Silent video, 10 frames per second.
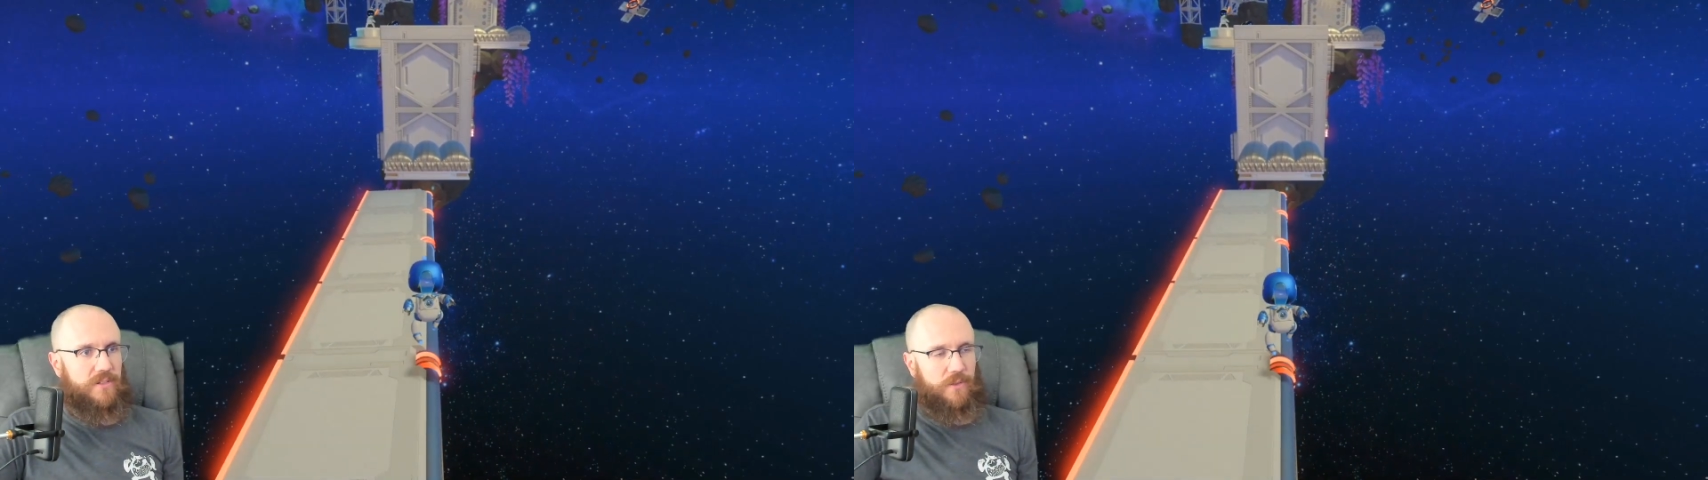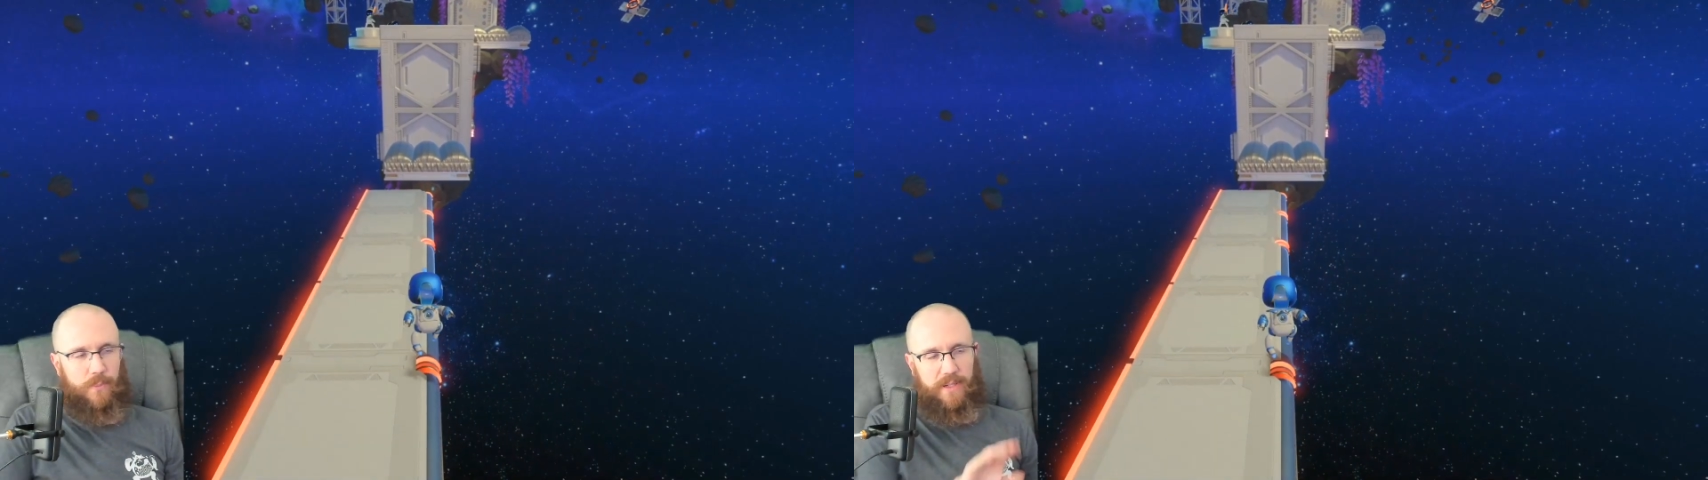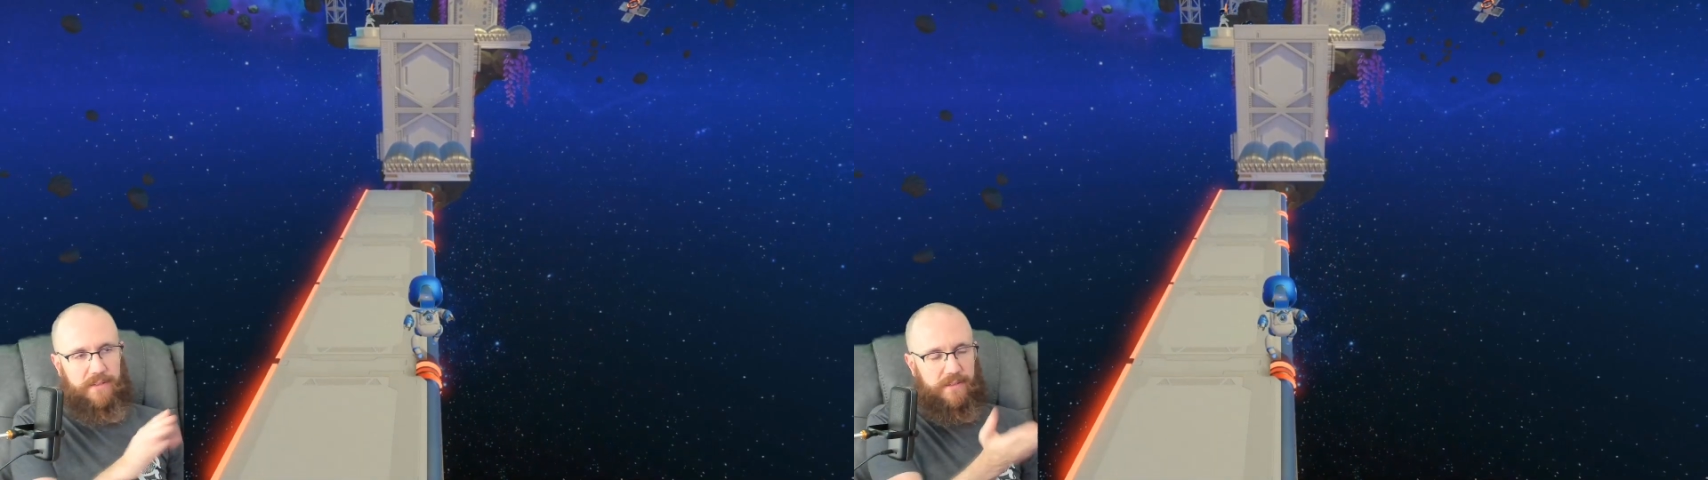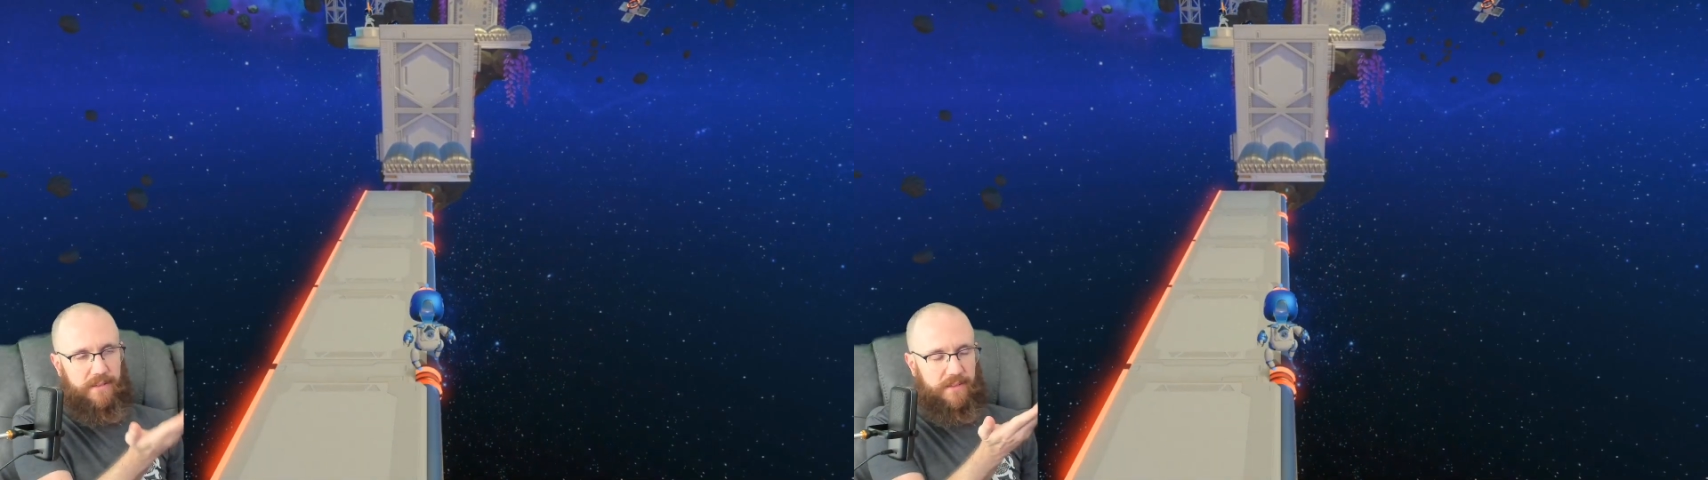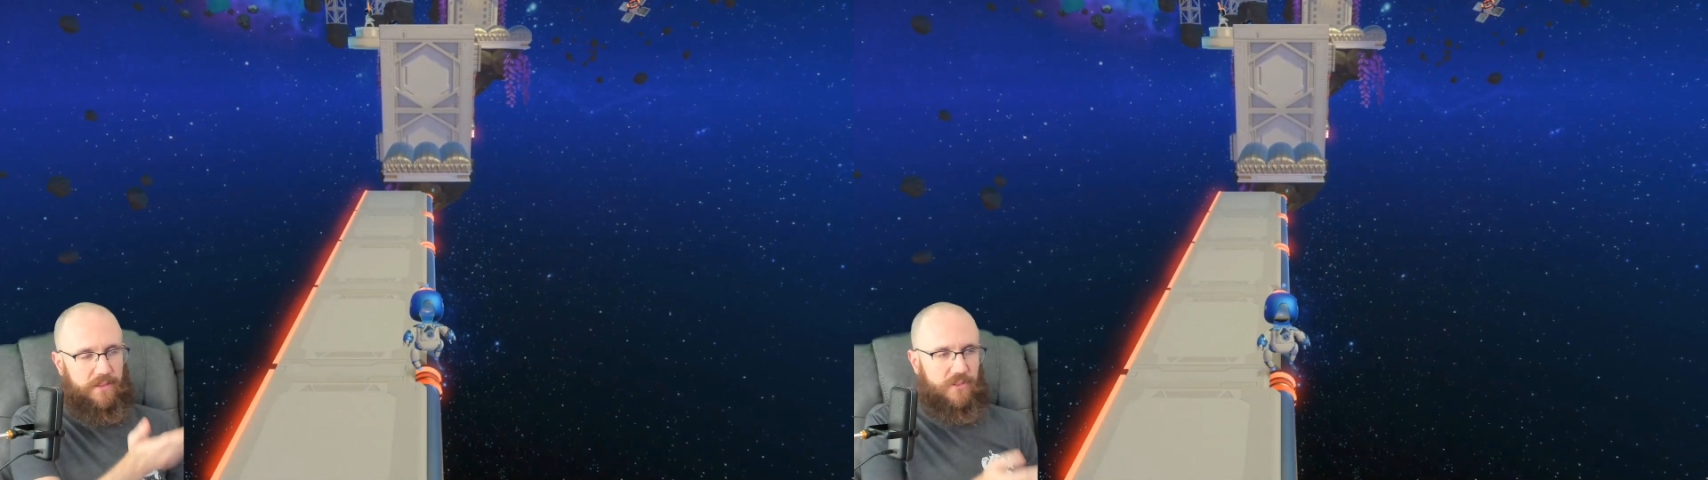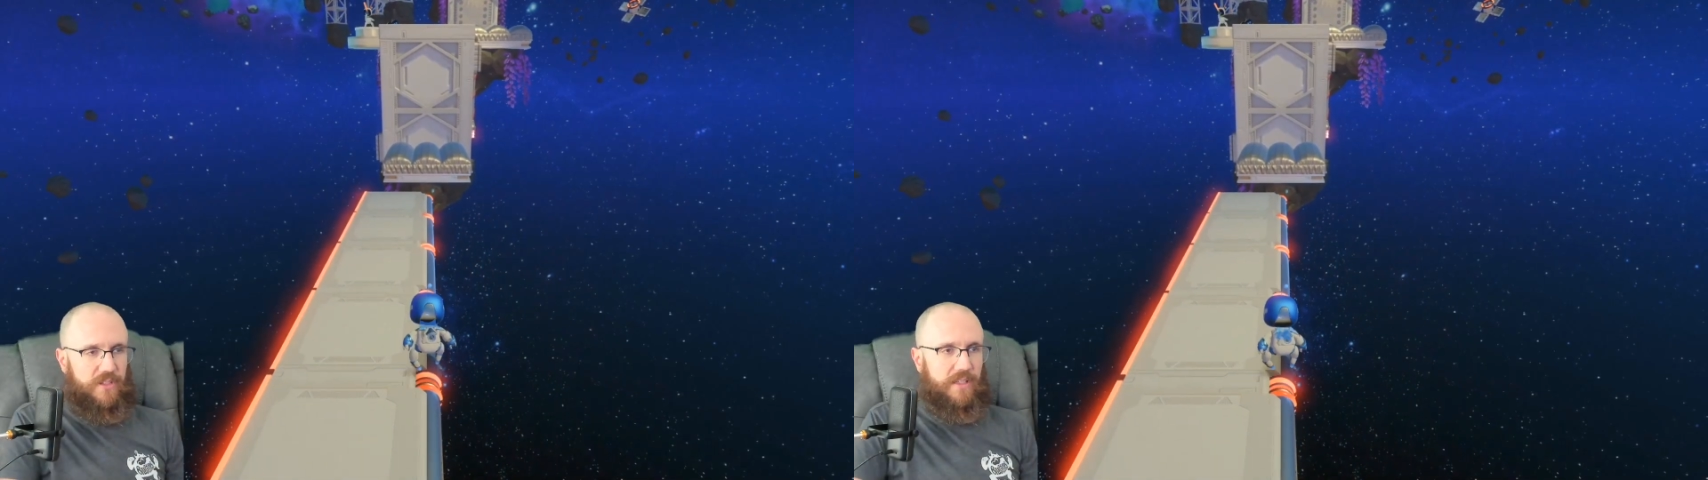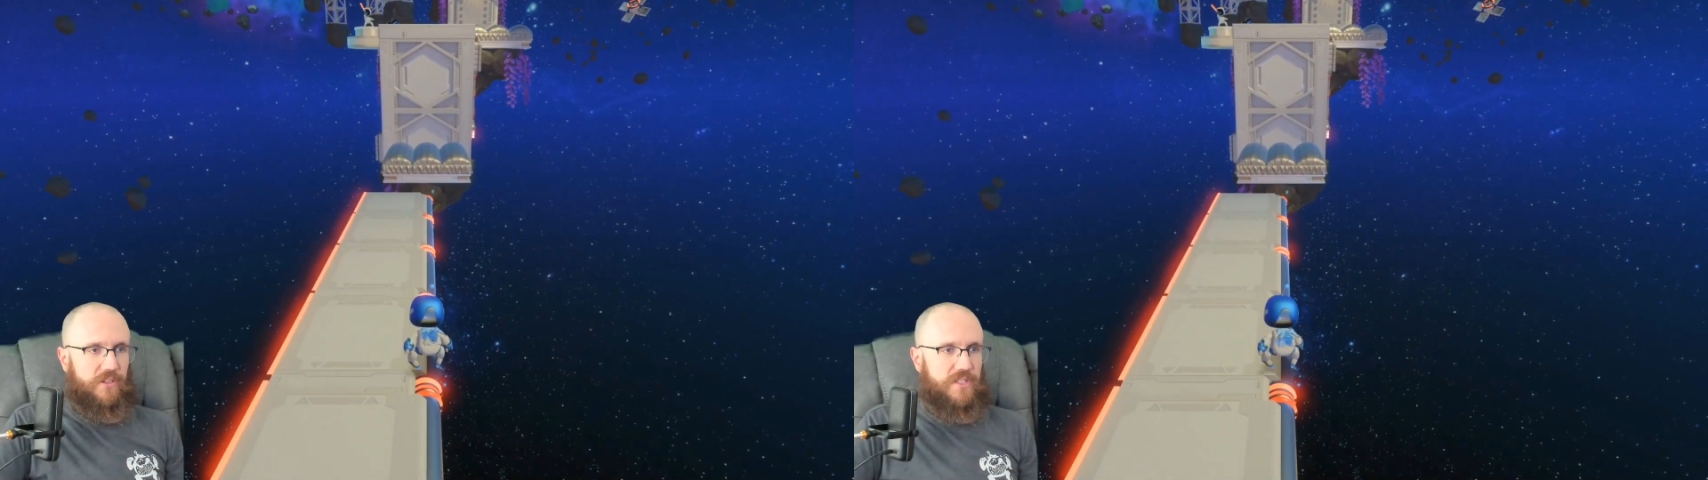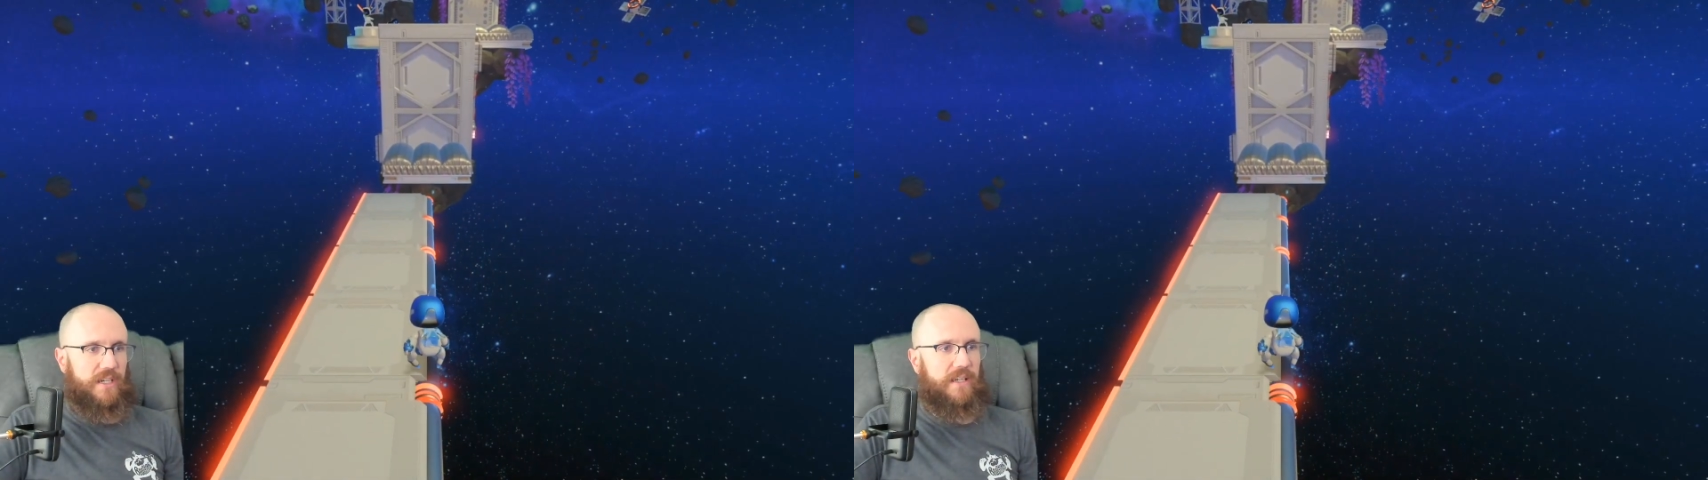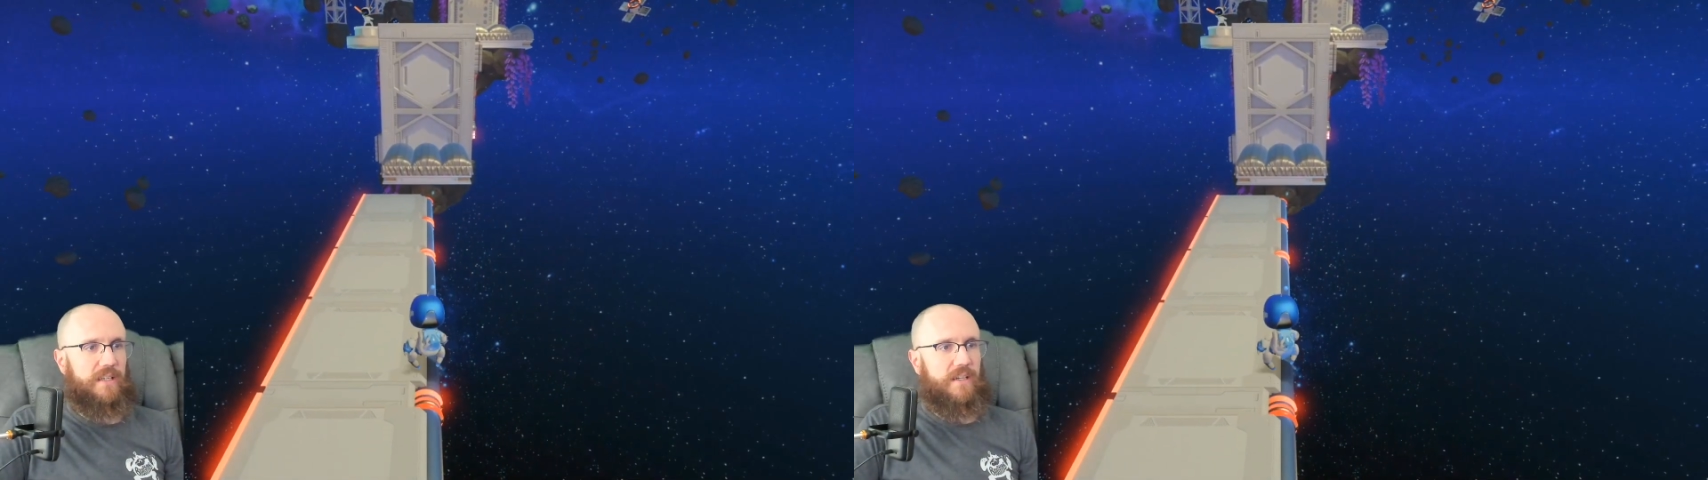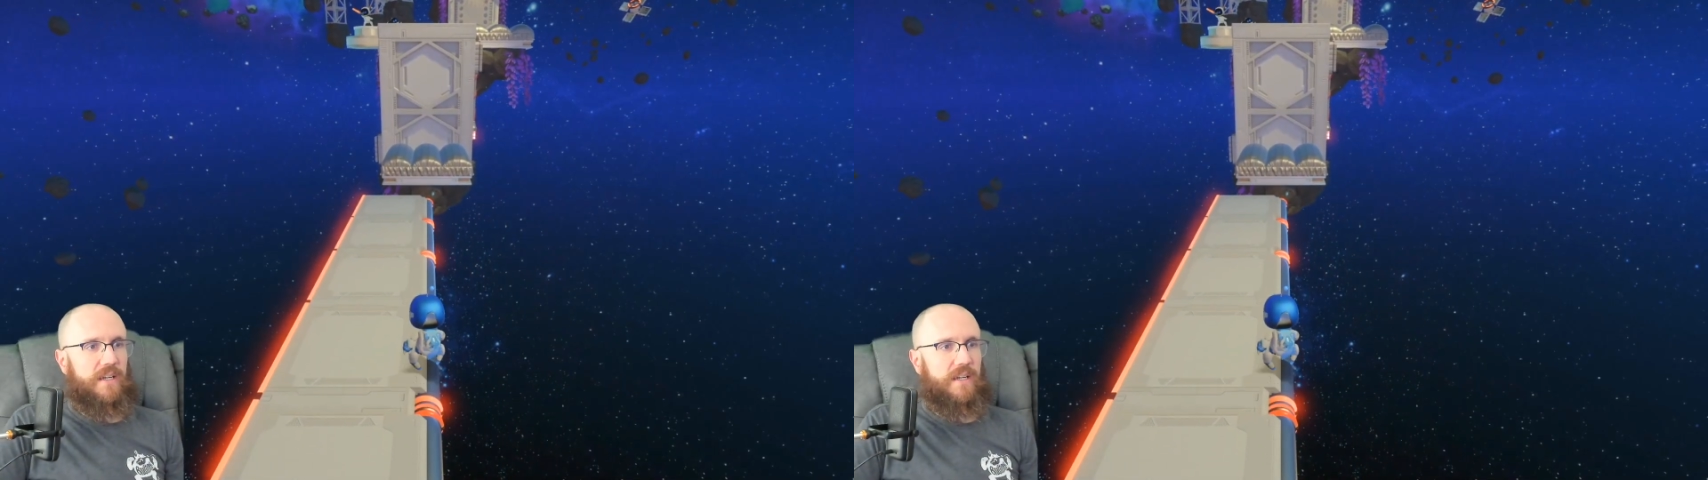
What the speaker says: or when it goes to the other side.